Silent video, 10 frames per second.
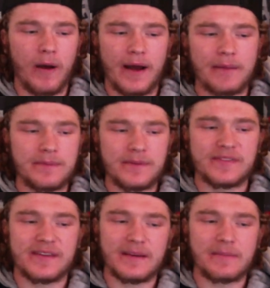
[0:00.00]
I'd be
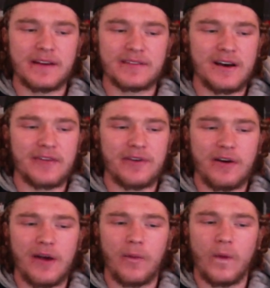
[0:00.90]
thinking to myself, all
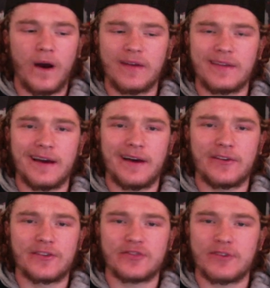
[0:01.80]
right, why are the
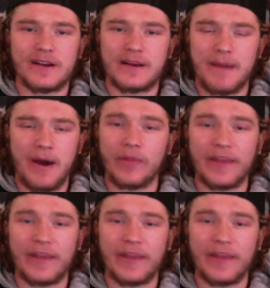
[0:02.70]
Islanders trading him out?